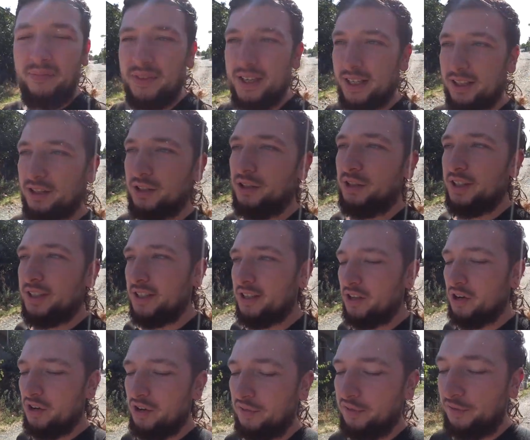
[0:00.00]
yeah so this is
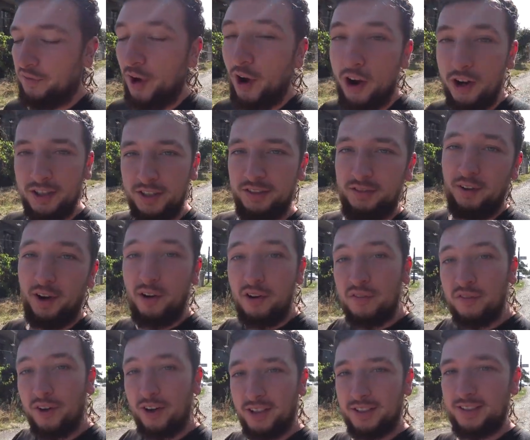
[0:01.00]
our first very
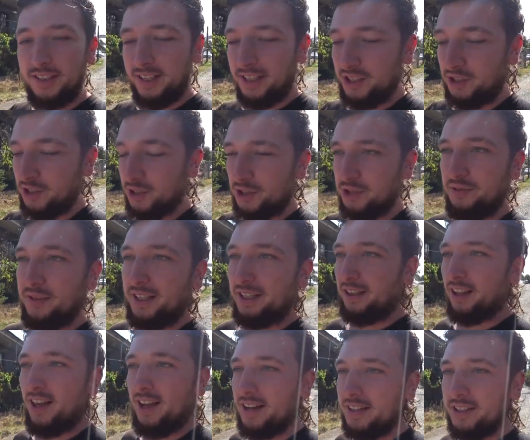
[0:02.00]
first day in georgia we've had a
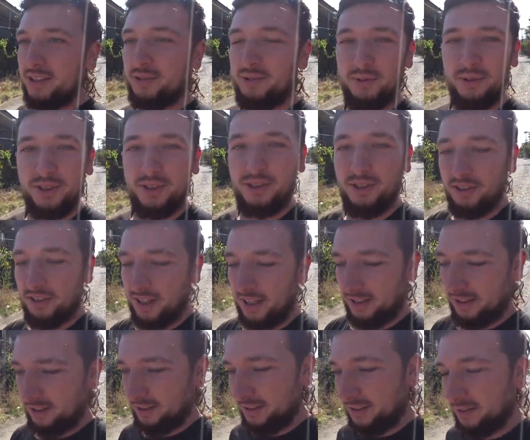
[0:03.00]
lion because we were so
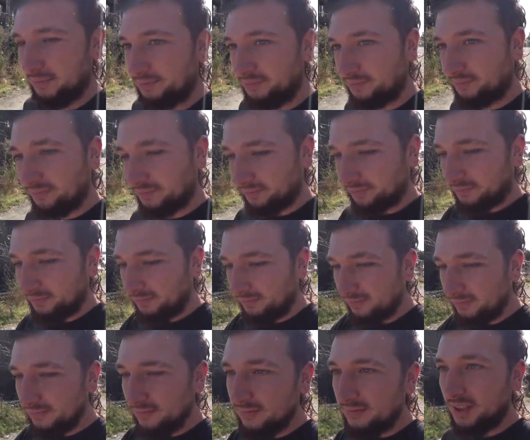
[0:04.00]
knackered
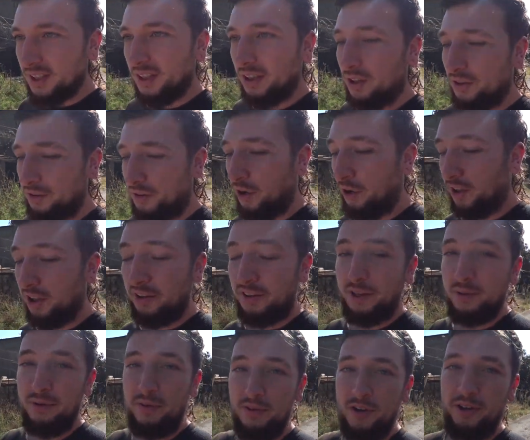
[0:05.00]
only
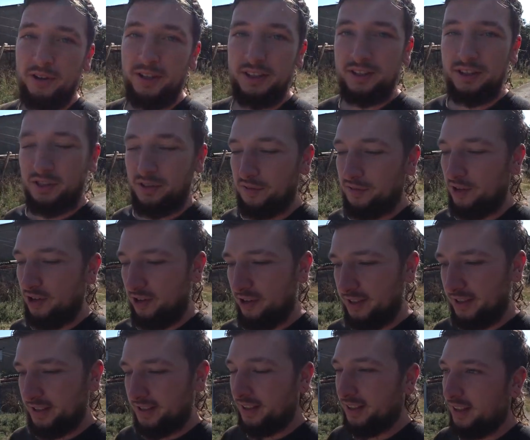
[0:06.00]
thing we've noticed so far
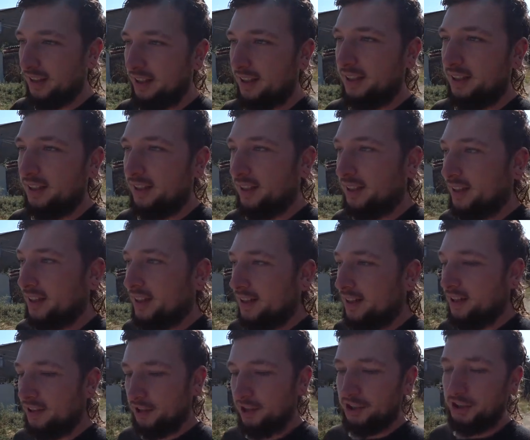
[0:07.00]
is
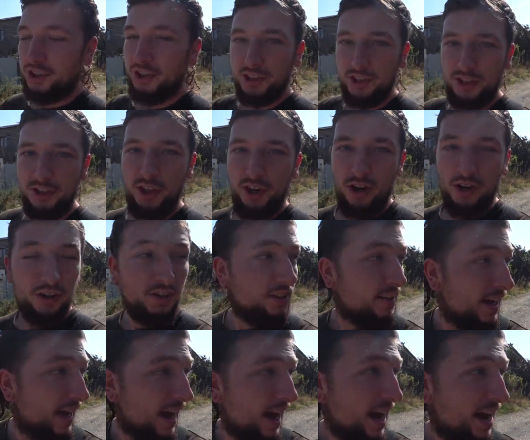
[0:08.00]
there's just dogs
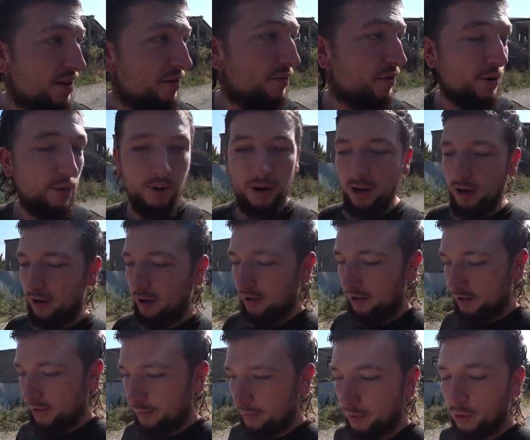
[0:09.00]
everywhere,
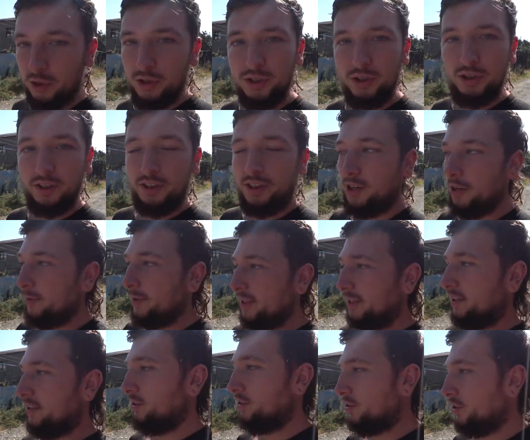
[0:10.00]
more so than
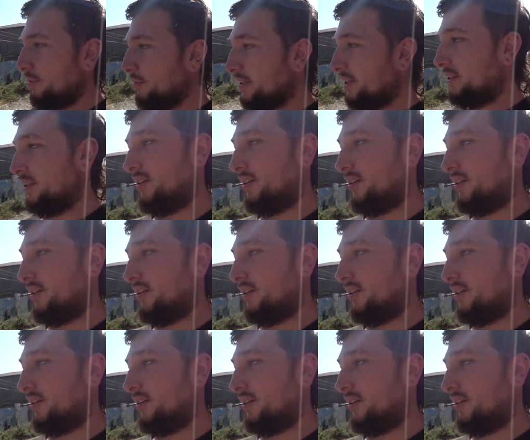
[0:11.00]
Armenia. So many